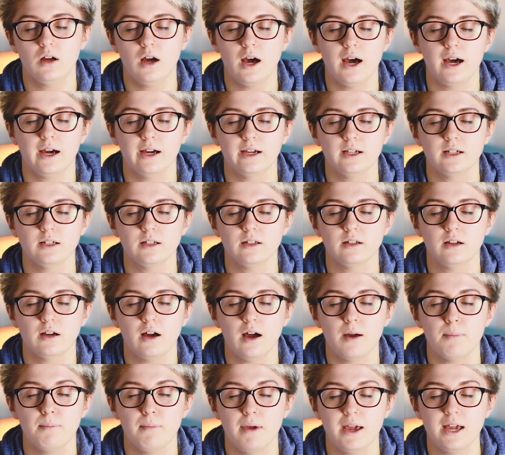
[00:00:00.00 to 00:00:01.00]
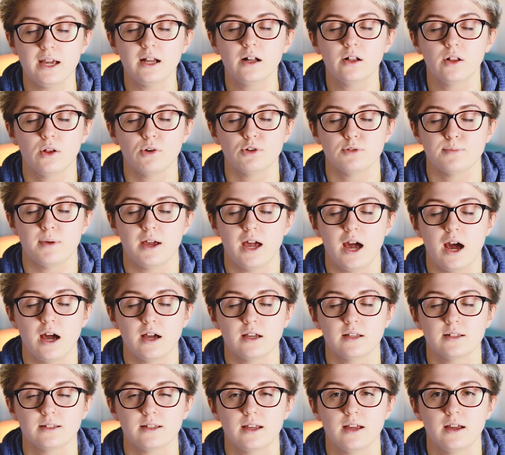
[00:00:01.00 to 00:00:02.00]
I may close my
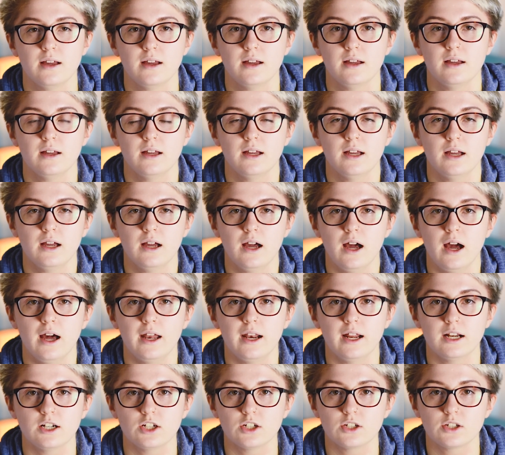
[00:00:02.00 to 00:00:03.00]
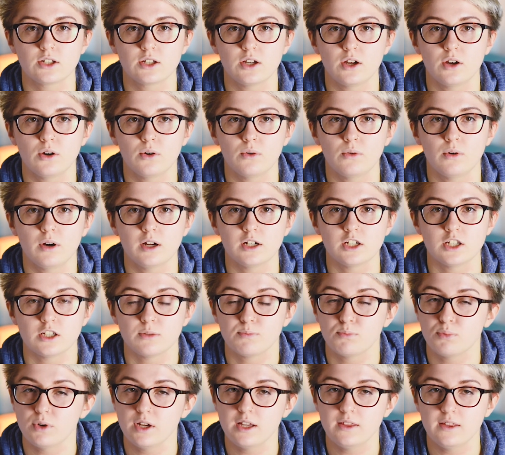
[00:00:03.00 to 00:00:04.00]
eyes and I just
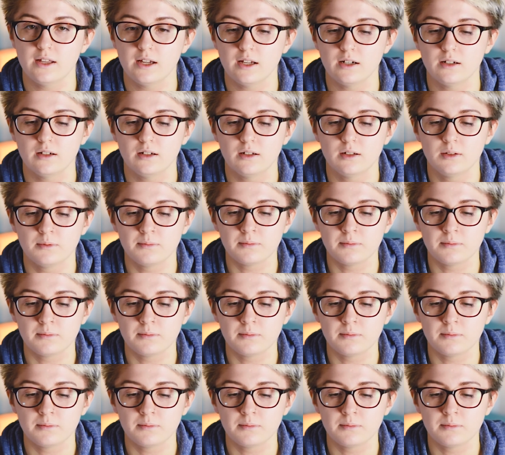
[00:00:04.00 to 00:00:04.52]
breathe in.